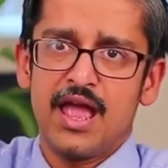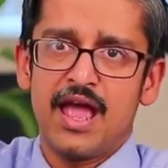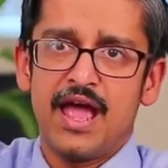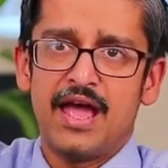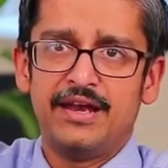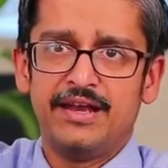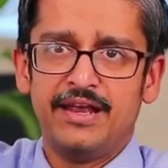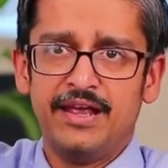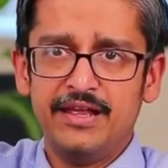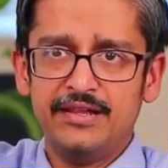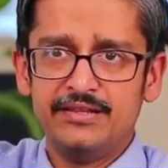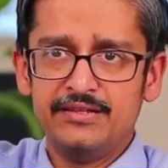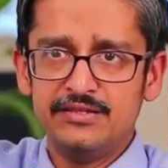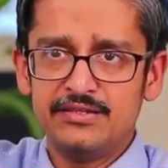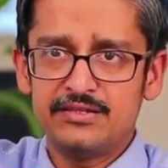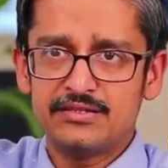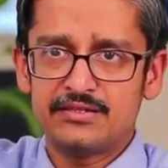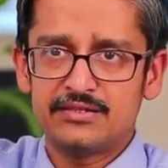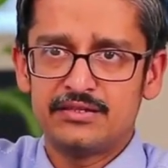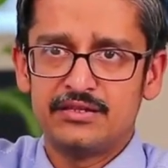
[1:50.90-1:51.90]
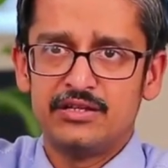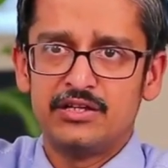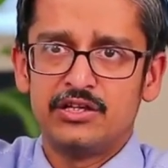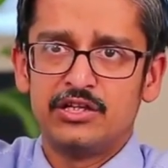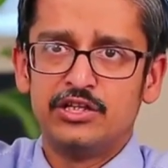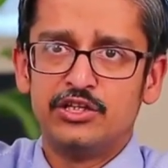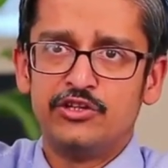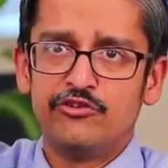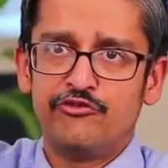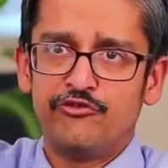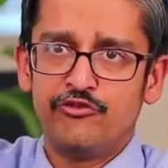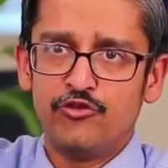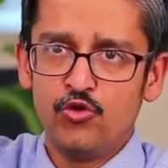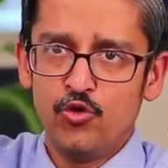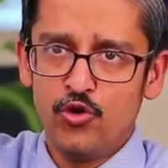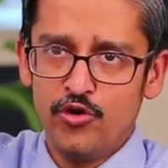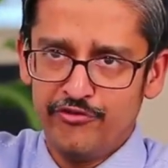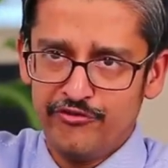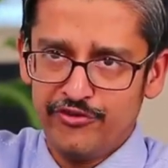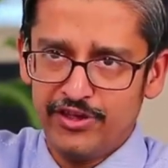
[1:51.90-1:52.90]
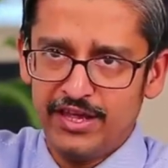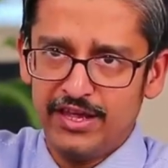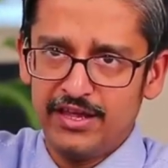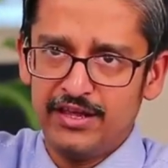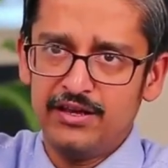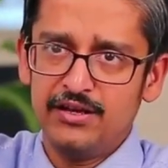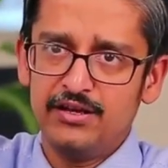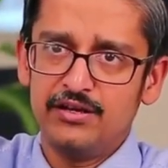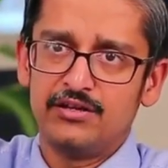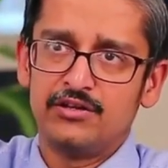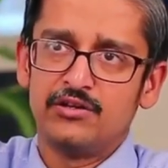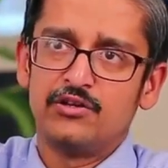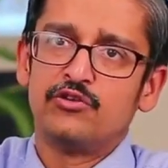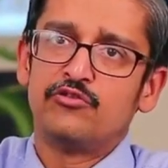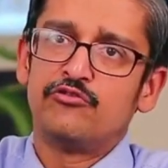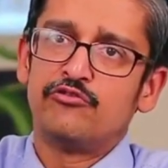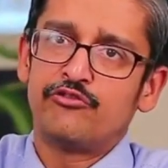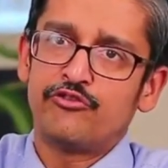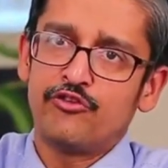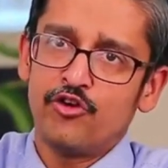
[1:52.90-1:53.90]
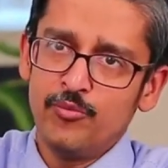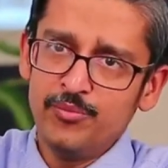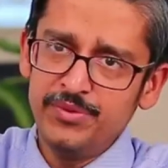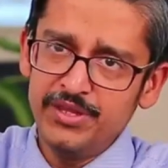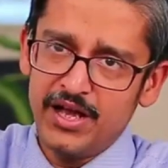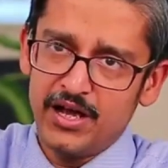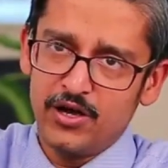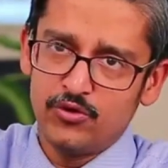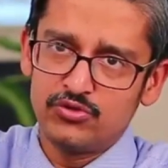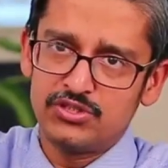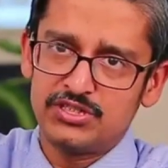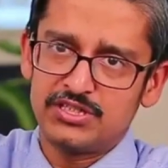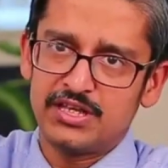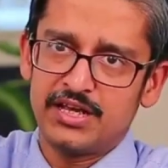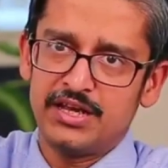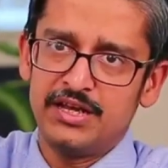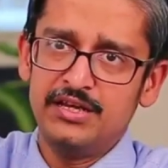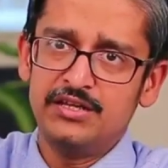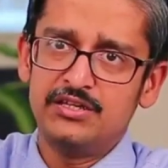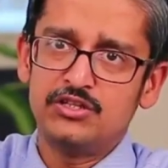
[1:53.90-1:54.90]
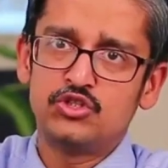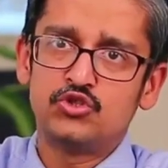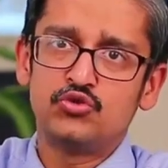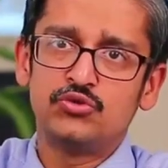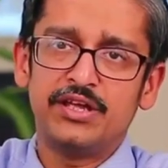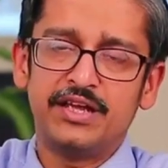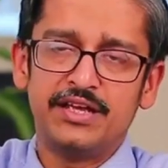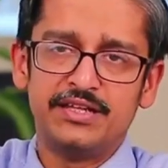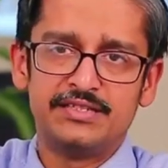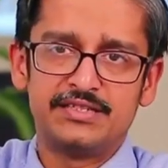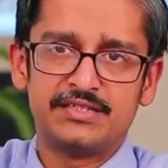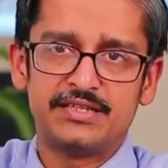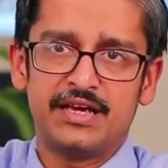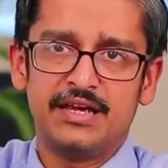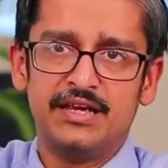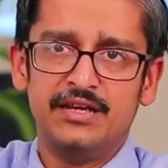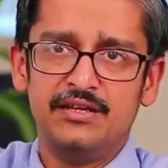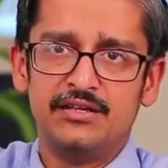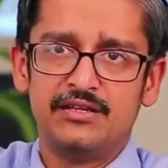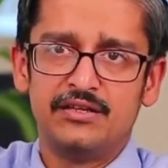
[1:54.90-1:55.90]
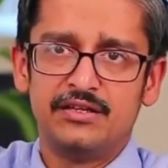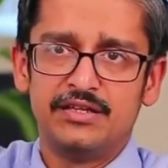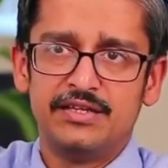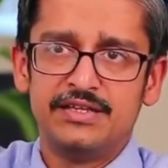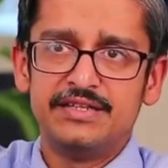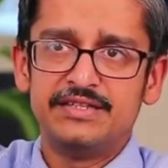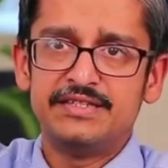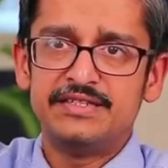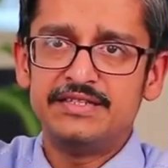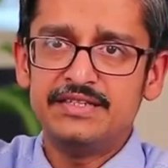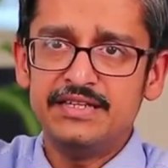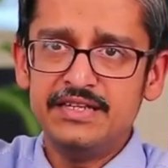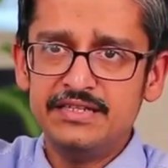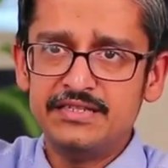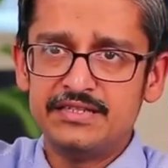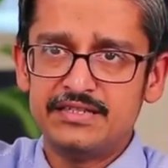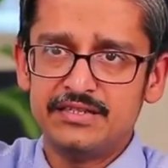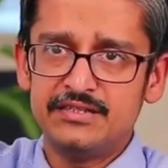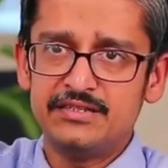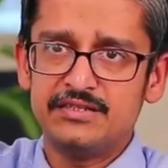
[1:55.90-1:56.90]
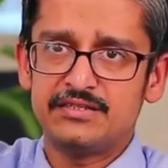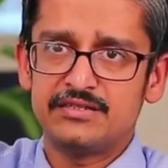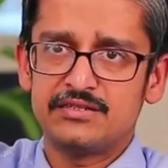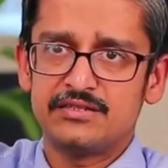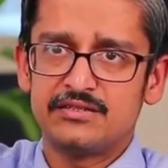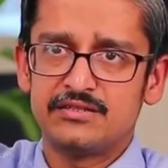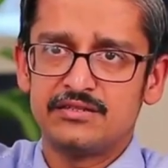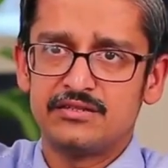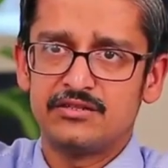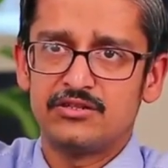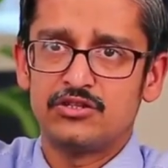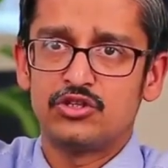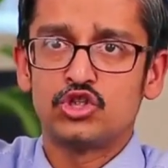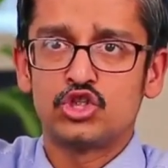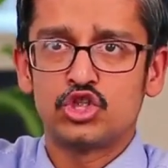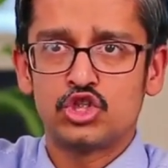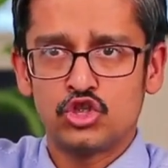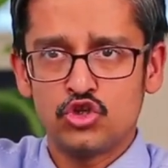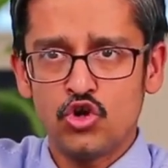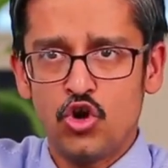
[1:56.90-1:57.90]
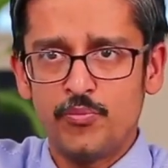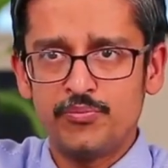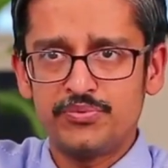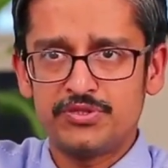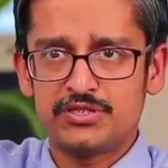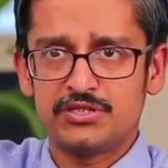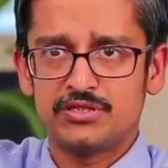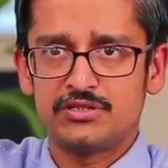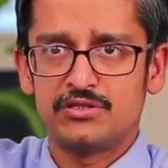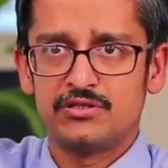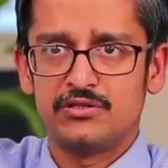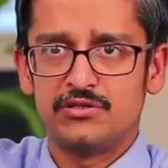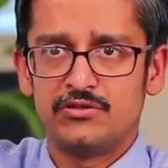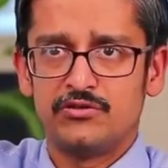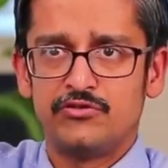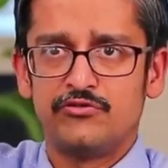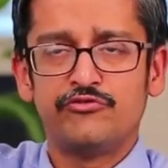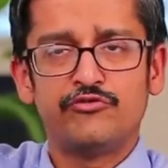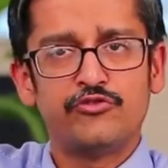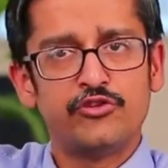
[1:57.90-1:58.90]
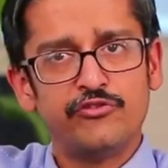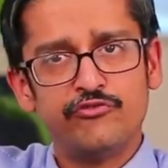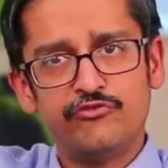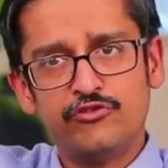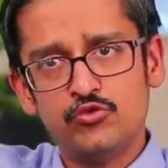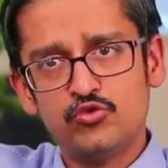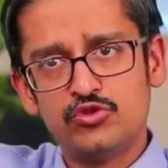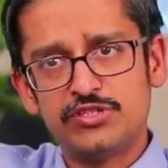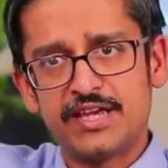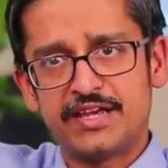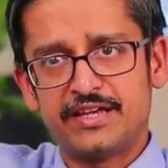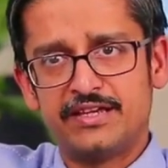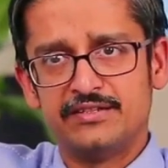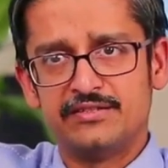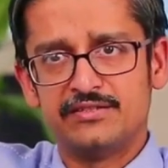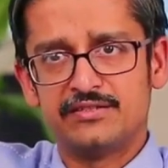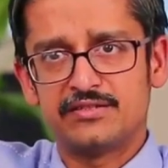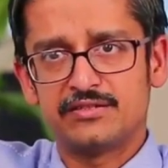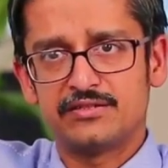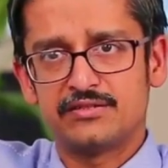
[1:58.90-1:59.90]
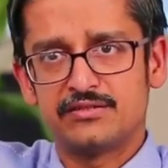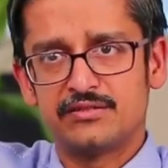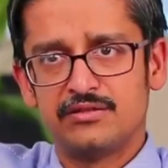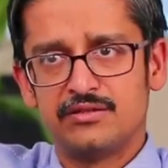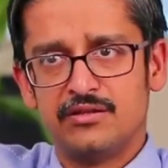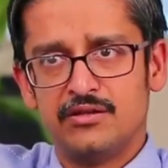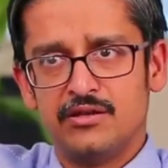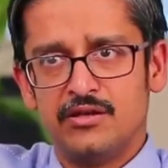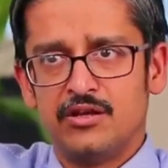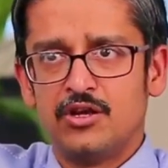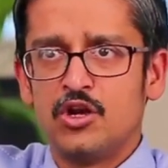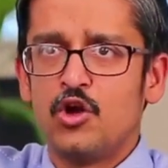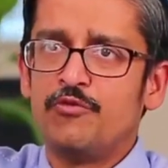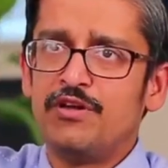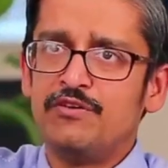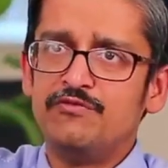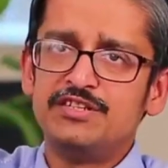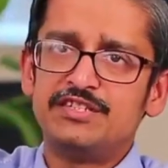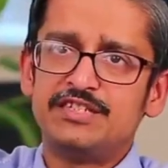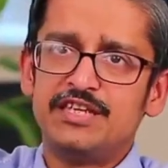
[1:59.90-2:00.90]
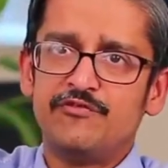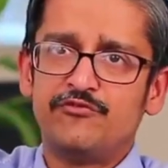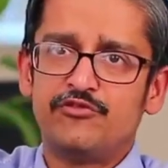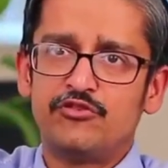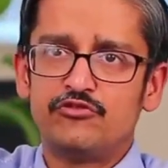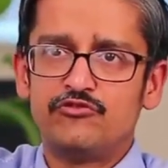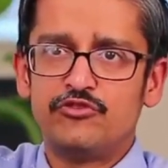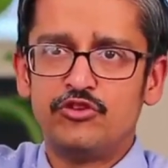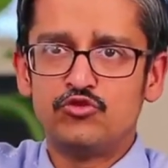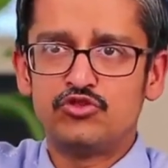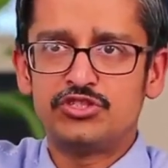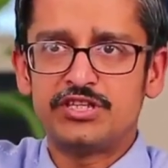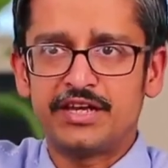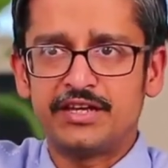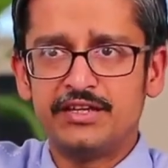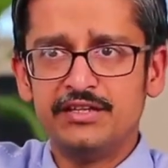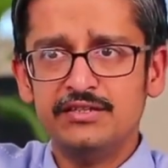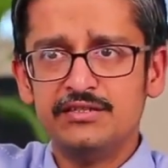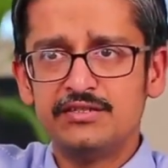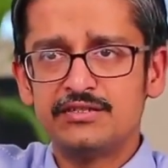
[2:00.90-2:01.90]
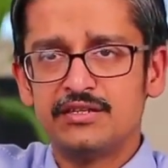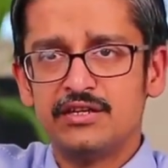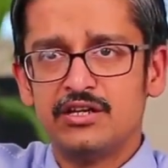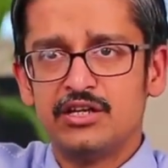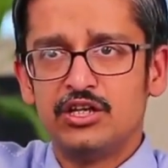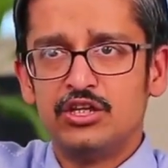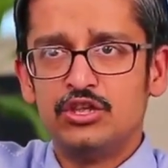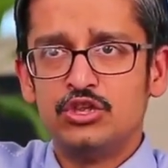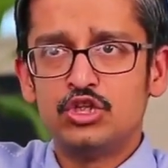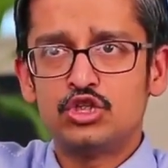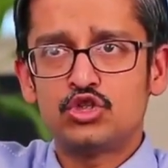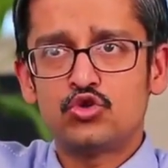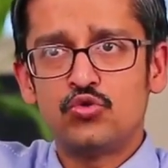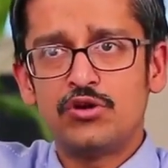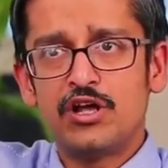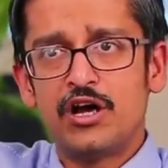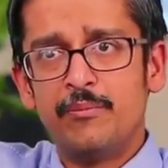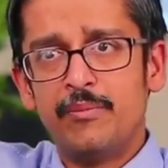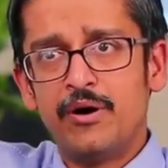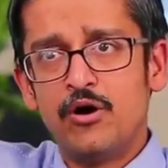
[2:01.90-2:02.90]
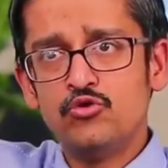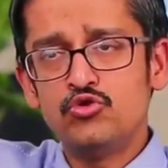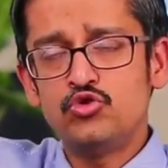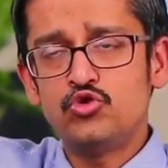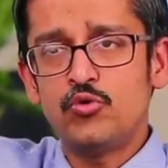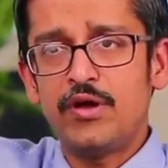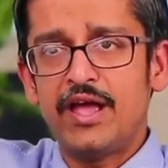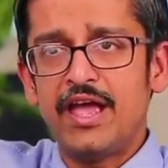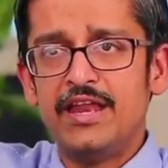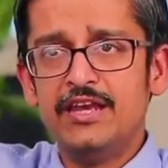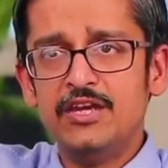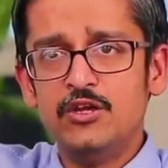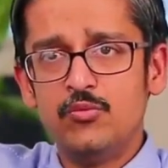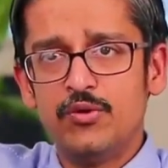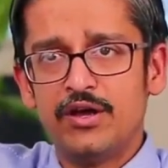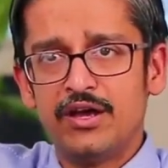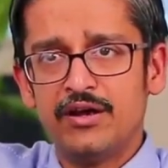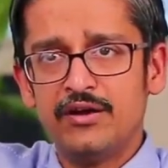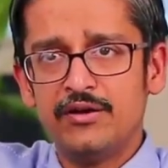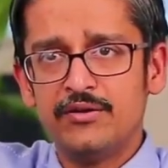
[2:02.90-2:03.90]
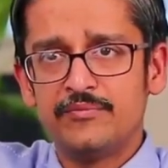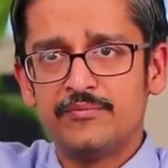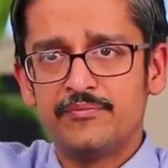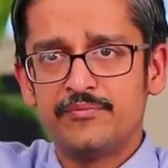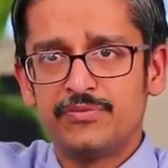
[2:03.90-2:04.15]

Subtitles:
And hence, the flow of air from the outside to the inside ceases, stops for a few seconds. Now, when we say for a few seconds, this could amount to anywhere